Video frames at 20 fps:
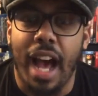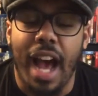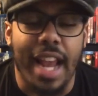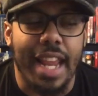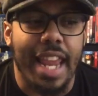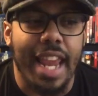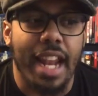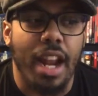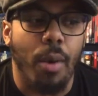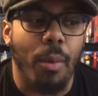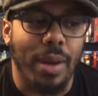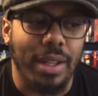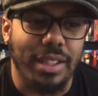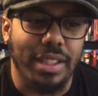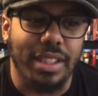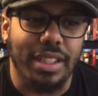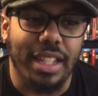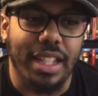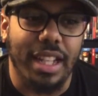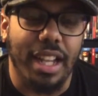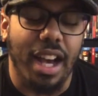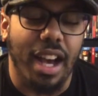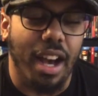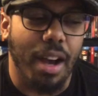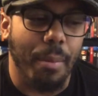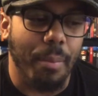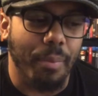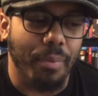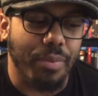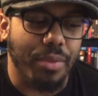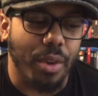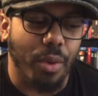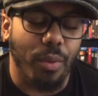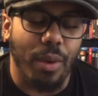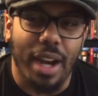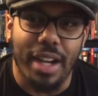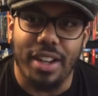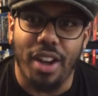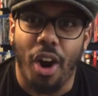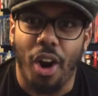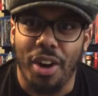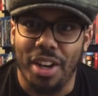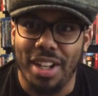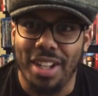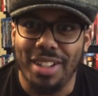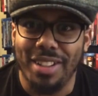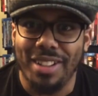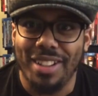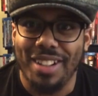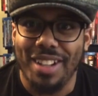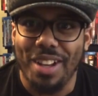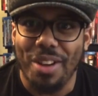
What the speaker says: I cannot wait to see the Red Guardian,